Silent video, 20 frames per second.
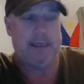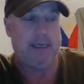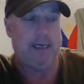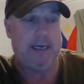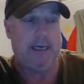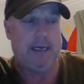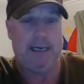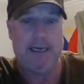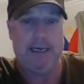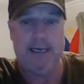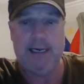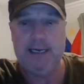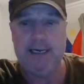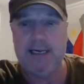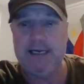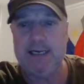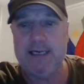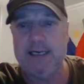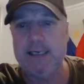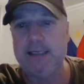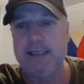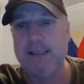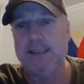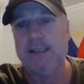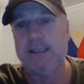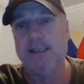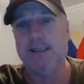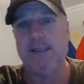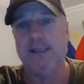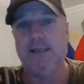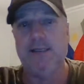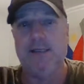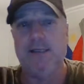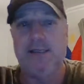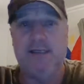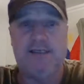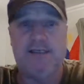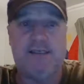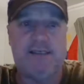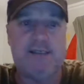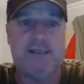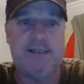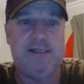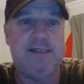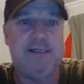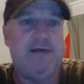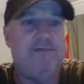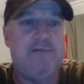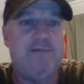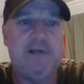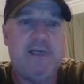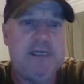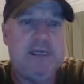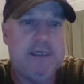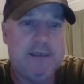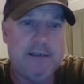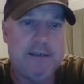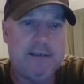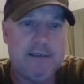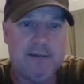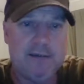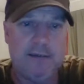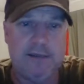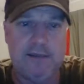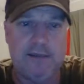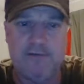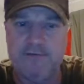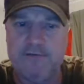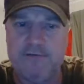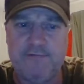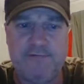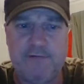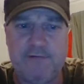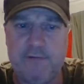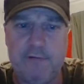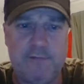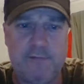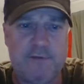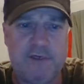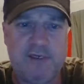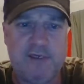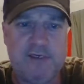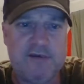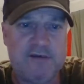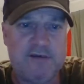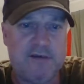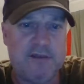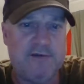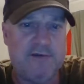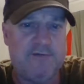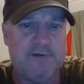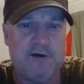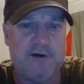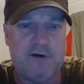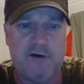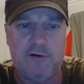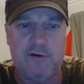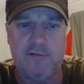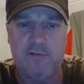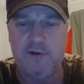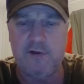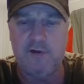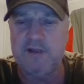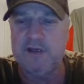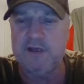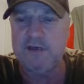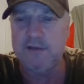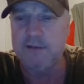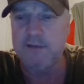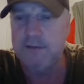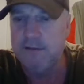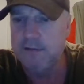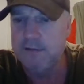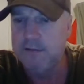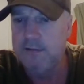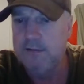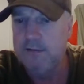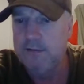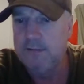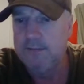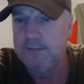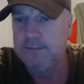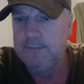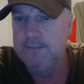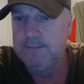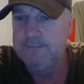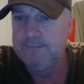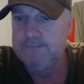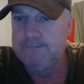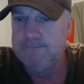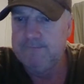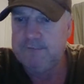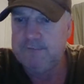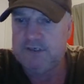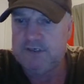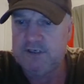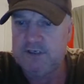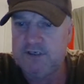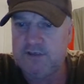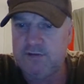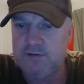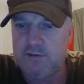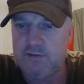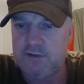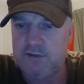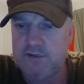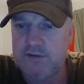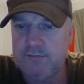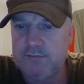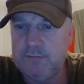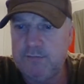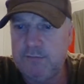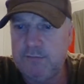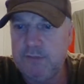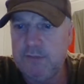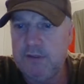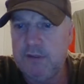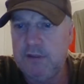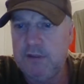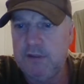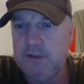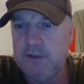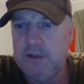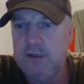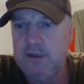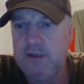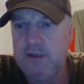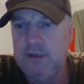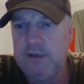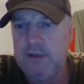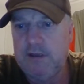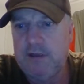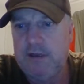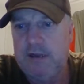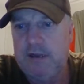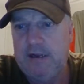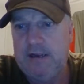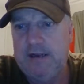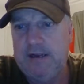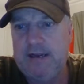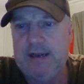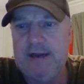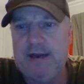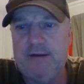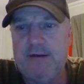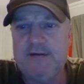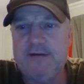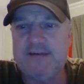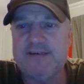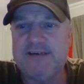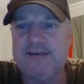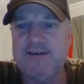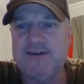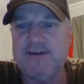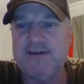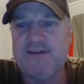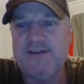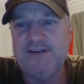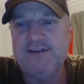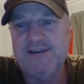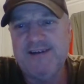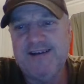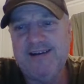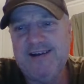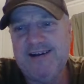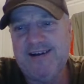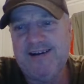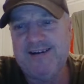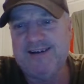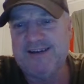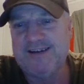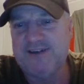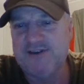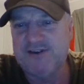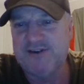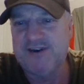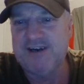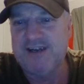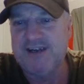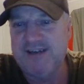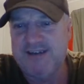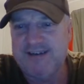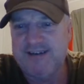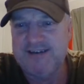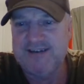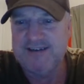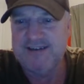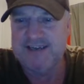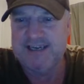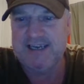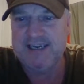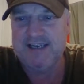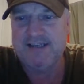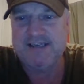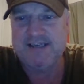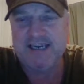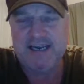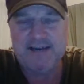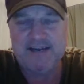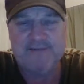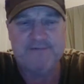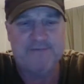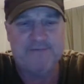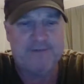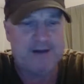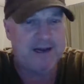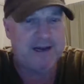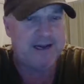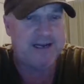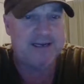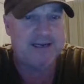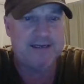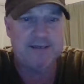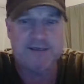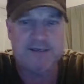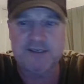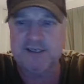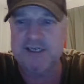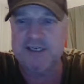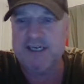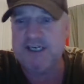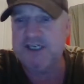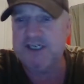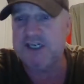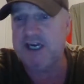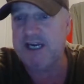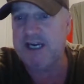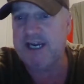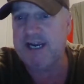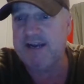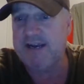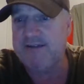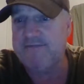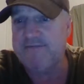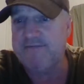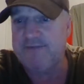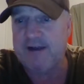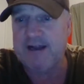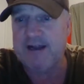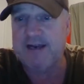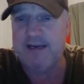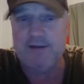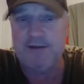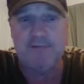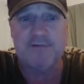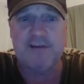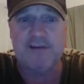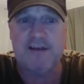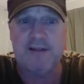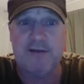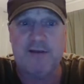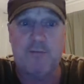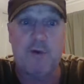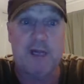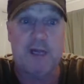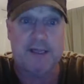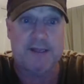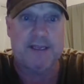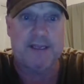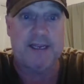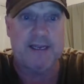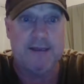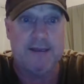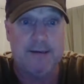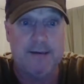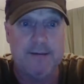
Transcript: Uh, it's lovely. I love the Philippines. I love the hot weather. It's just awesome. It was good. I enjoyed it. The kids had fun. CJ had fun. He was only one then.